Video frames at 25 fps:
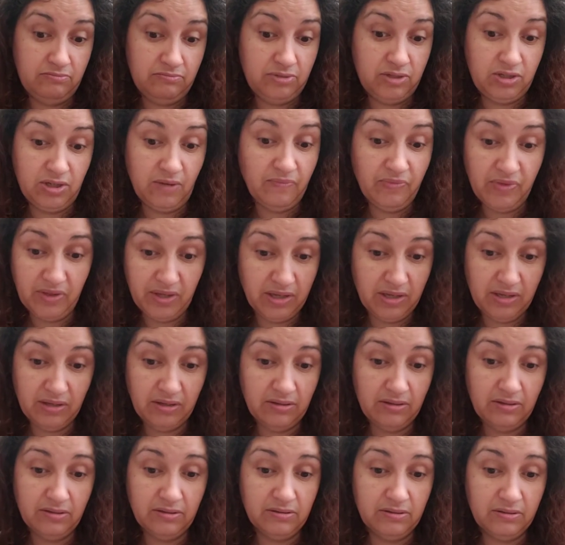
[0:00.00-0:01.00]
something,
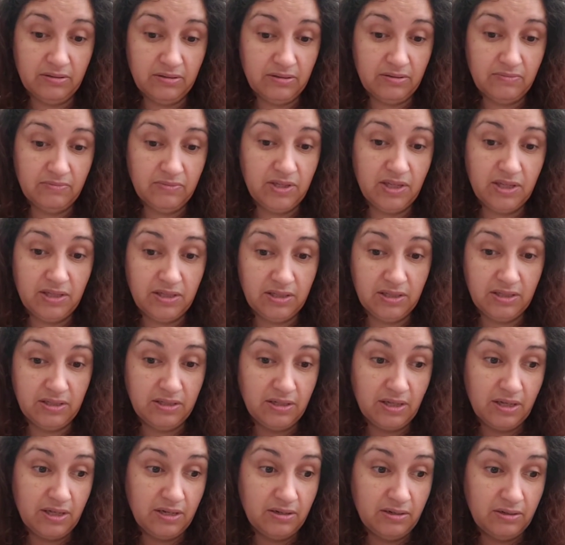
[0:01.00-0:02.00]
because sometimes it's
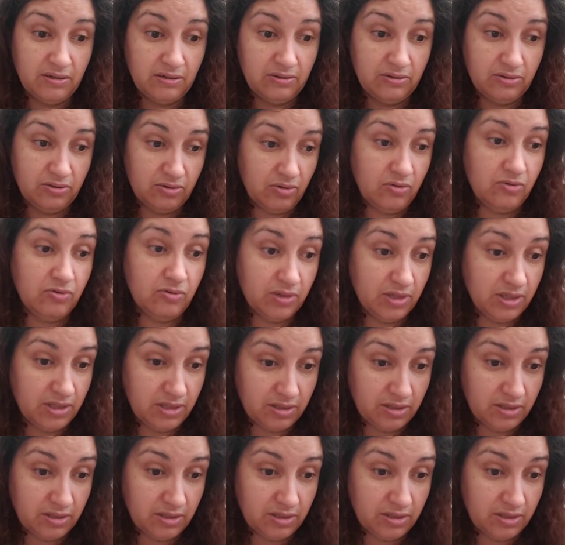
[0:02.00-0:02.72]
not a joke,